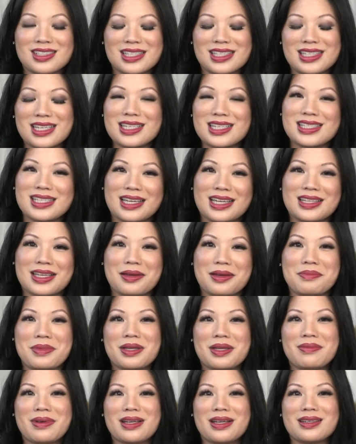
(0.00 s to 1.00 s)
It does sound like
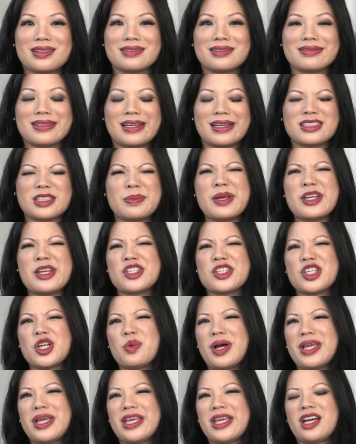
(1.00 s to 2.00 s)
mini McDonald's. I'm not
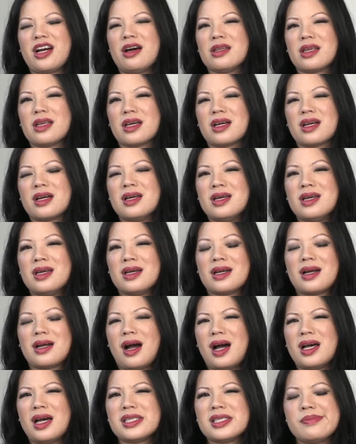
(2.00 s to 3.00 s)
sure why they call it
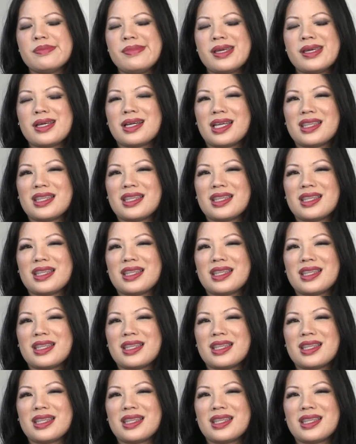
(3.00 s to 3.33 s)
Cosmic.